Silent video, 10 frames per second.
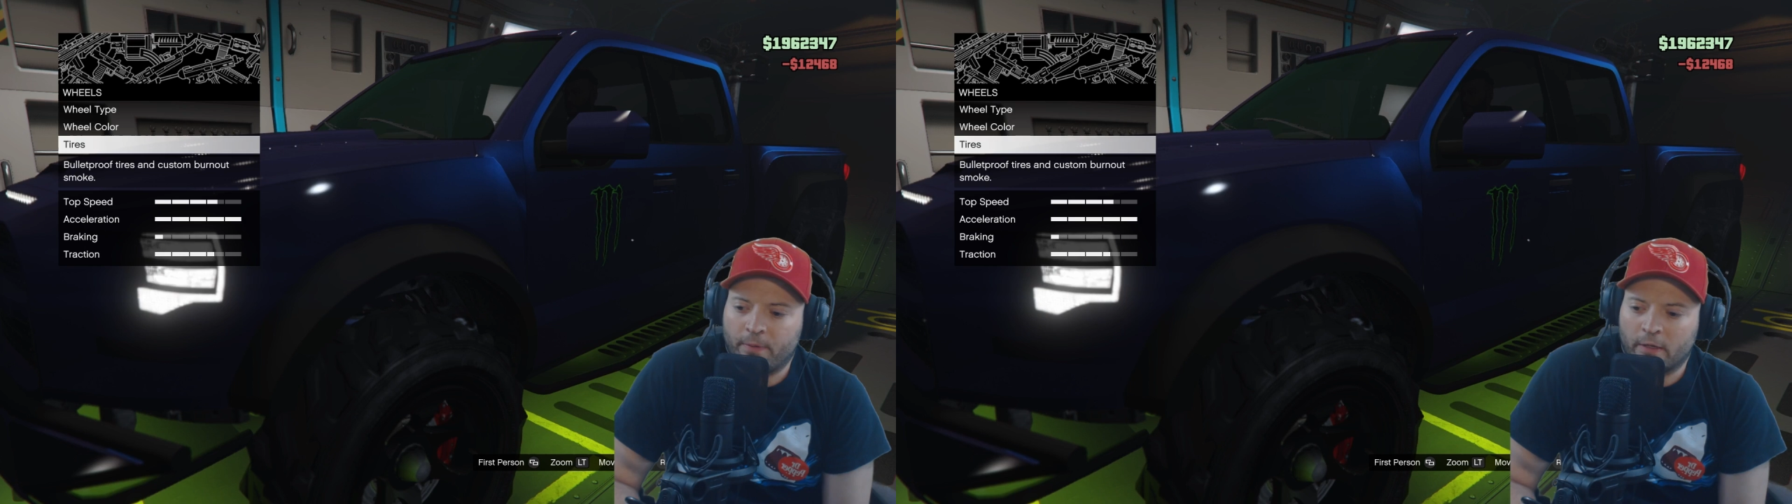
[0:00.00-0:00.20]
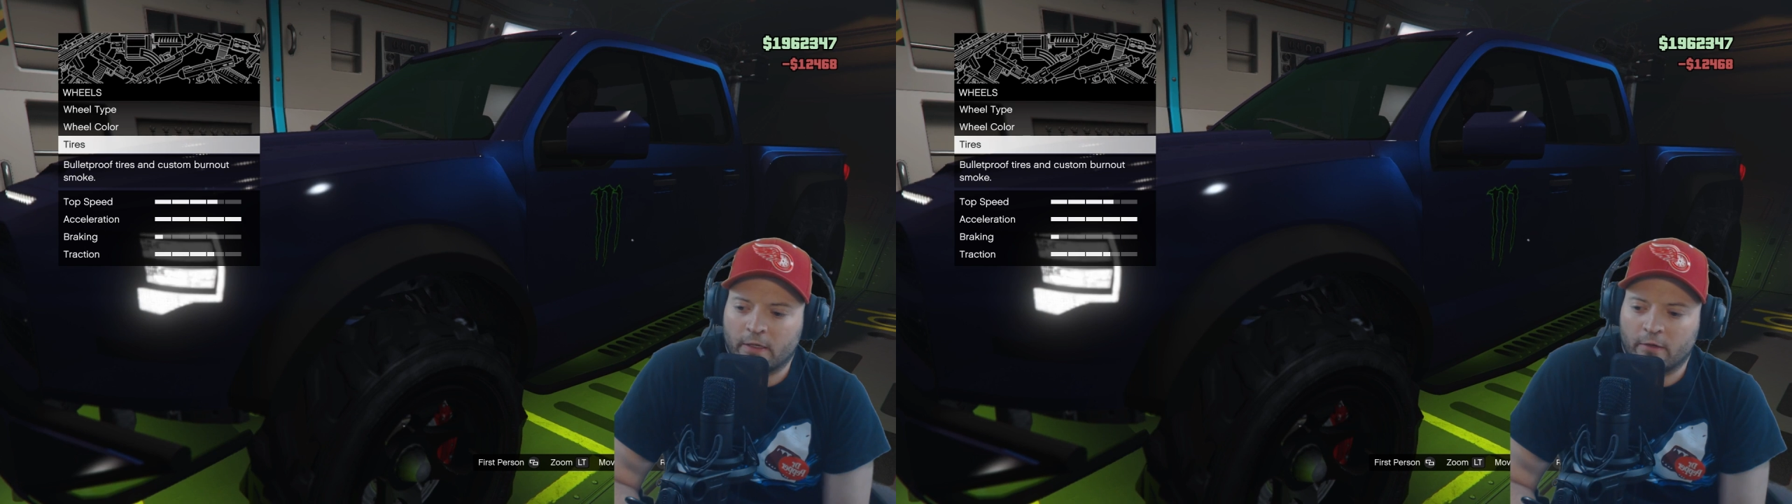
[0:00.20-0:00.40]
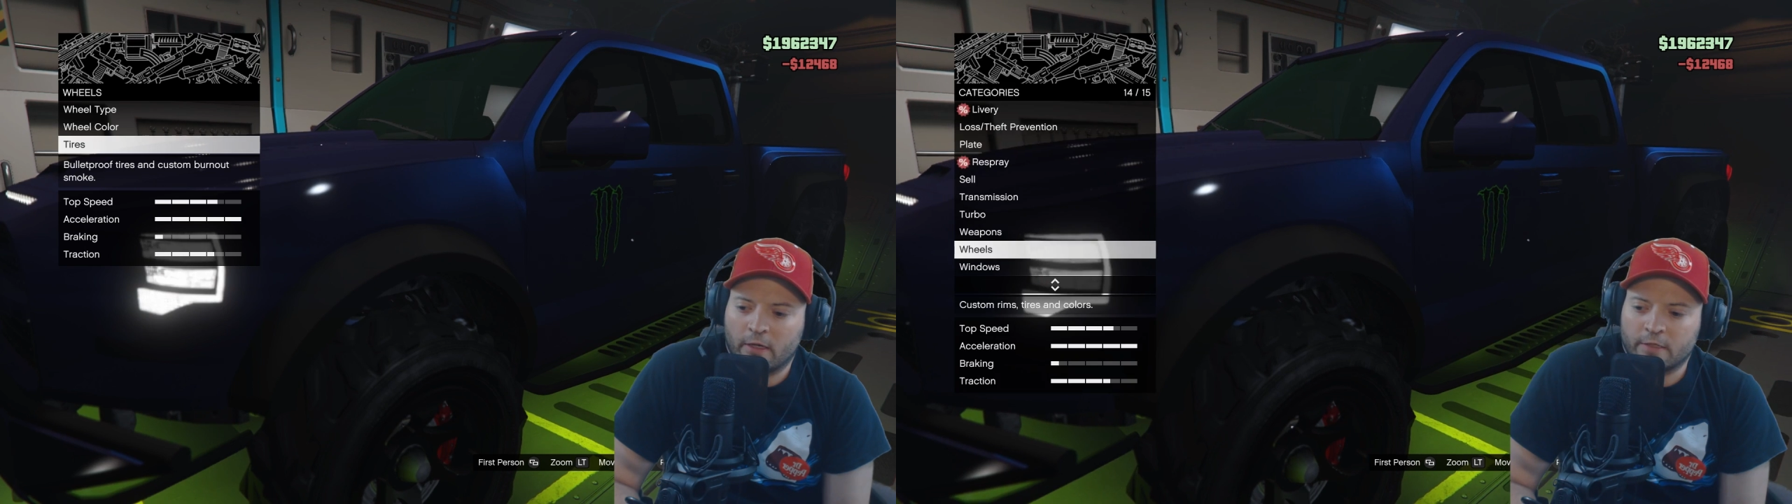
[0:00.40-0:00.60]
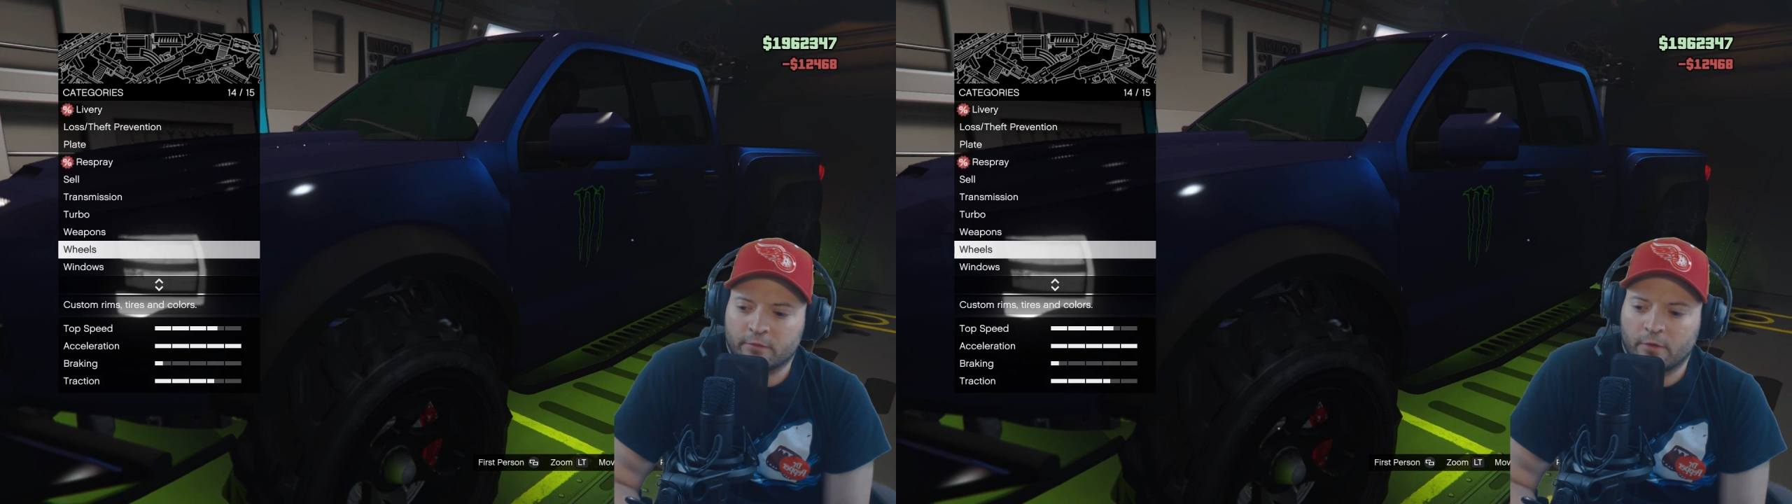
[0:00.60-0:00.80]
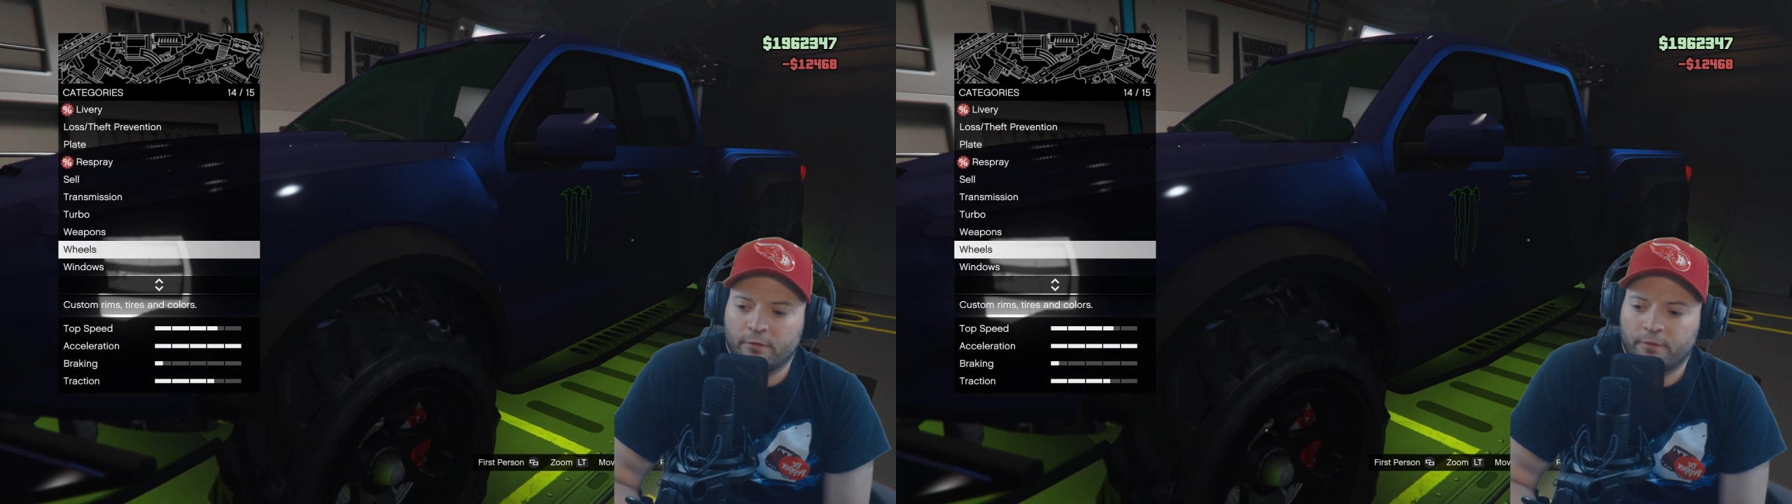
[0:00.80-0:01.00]
parking
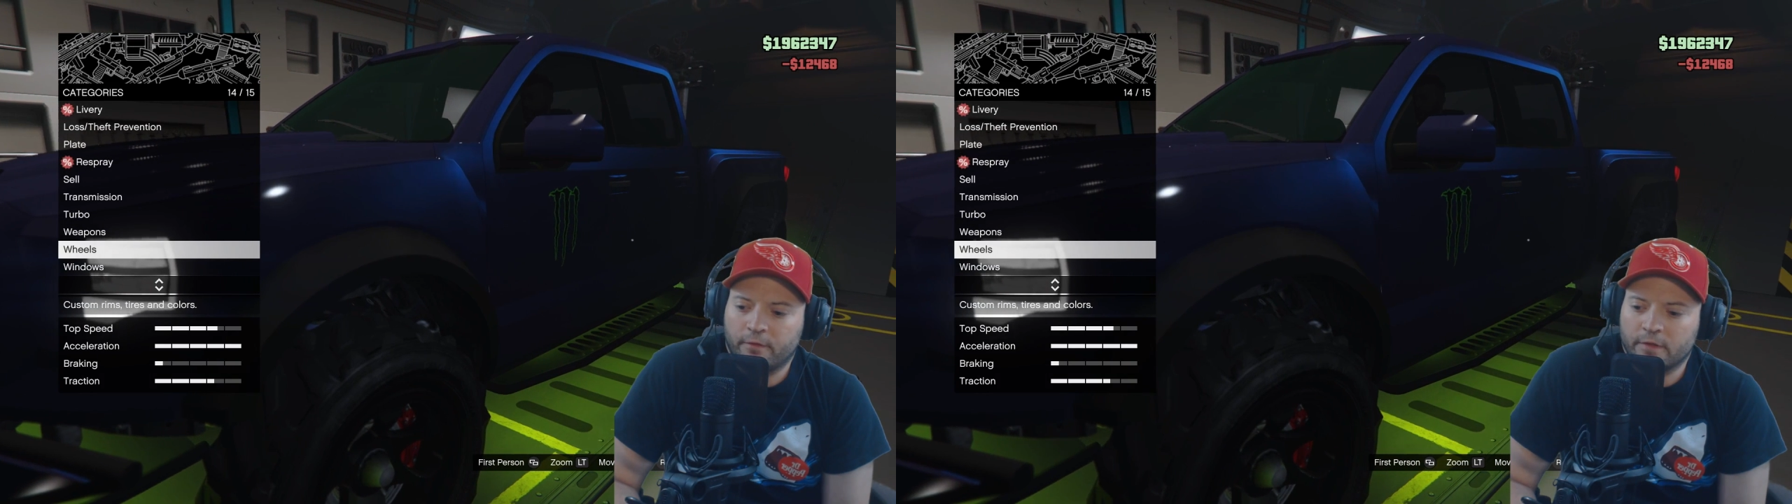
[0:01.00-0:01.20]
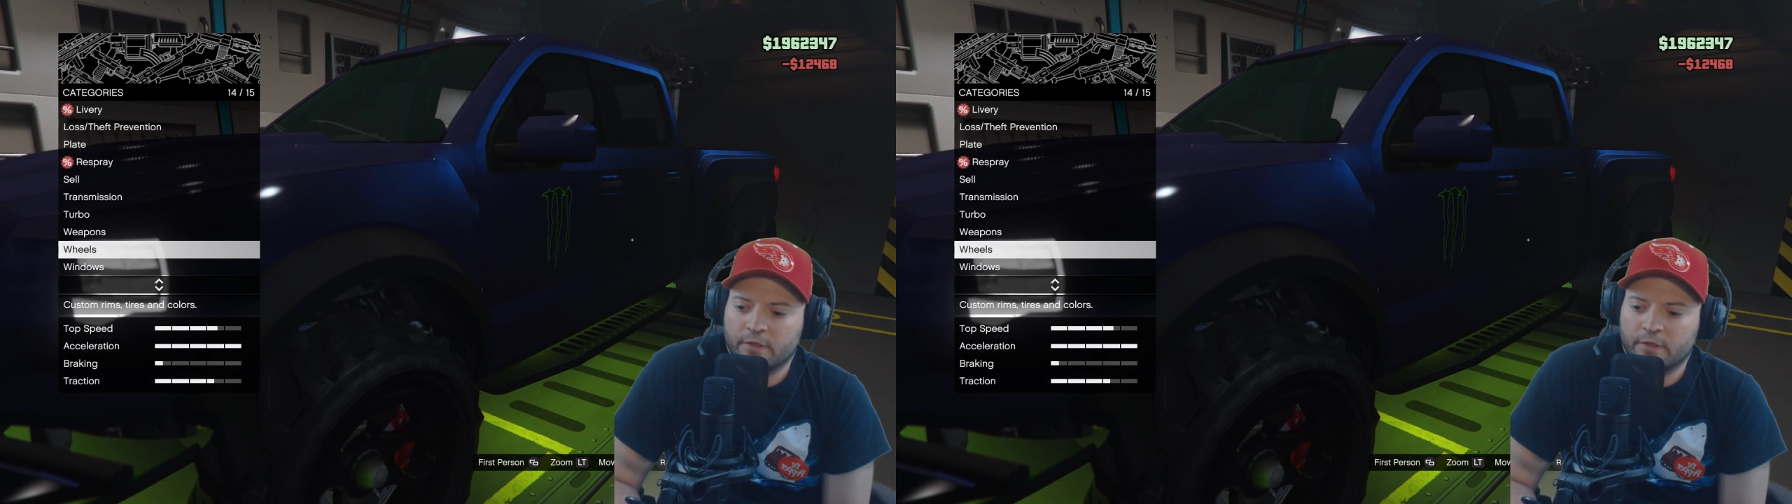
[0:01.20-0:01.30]
garage roof